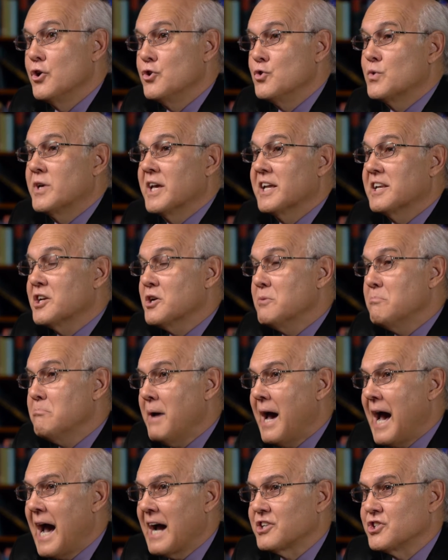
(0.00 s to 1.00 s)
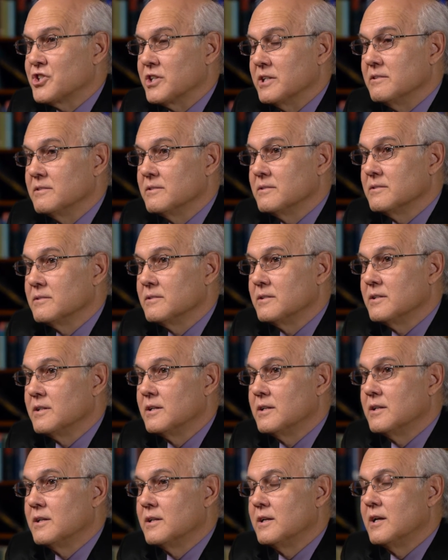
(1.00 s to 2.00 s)
You get compaction.
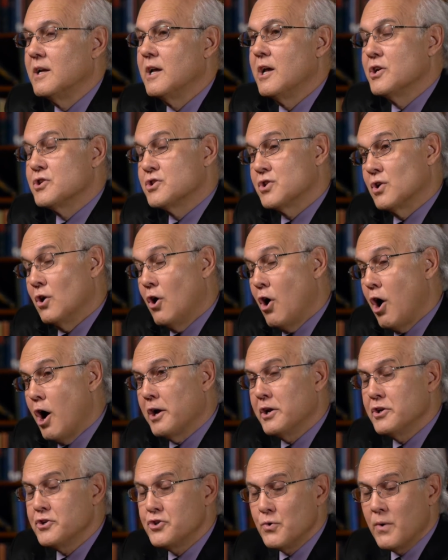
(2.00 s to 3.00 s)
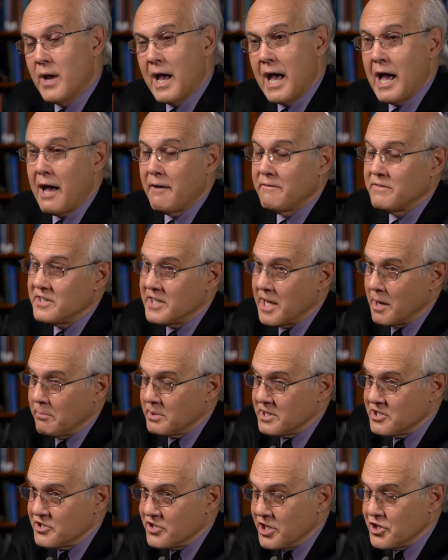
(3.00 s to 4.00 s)
So long as you have
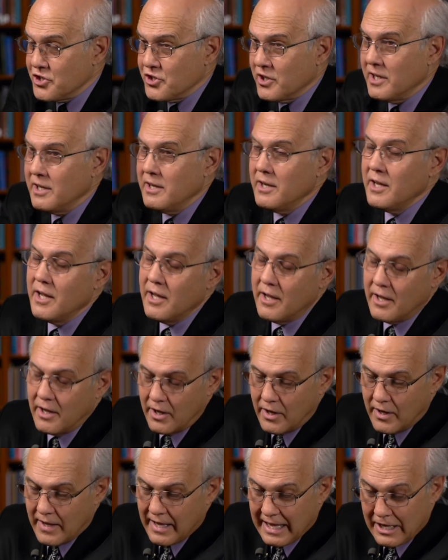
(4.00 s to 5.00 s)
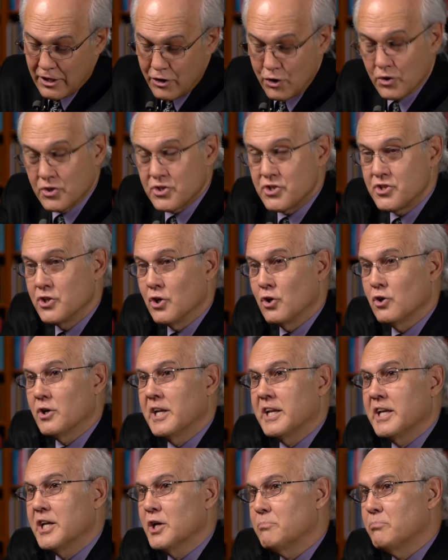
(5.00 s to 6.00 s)
deposition, you're still
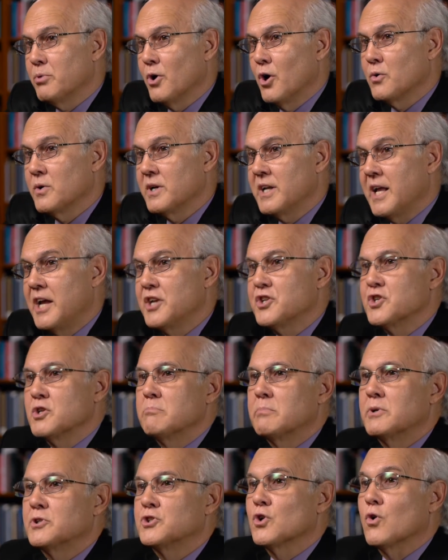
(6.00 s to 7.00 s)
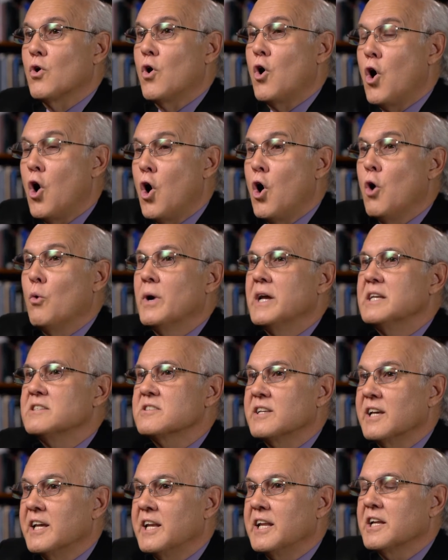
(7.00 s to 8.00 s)
going to get progradation, but you're
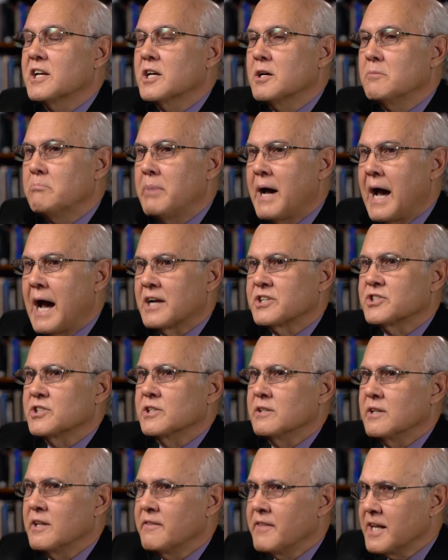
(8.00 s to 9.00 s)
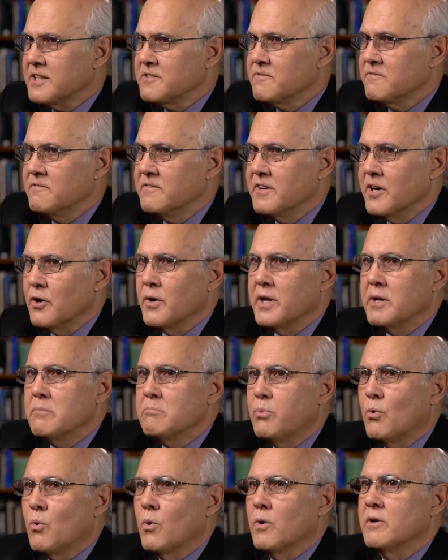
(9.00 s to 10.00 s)
always getting compaction, and that's very
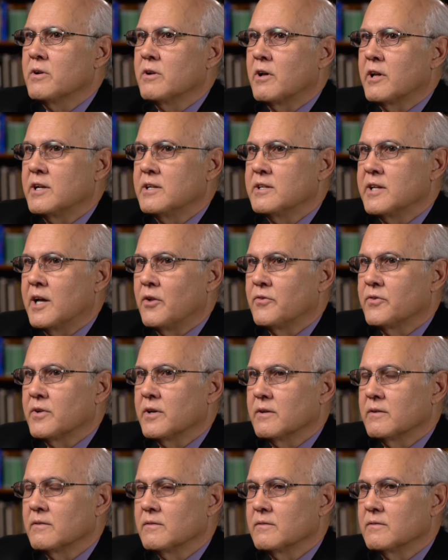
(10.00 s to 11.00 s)
important on a delta.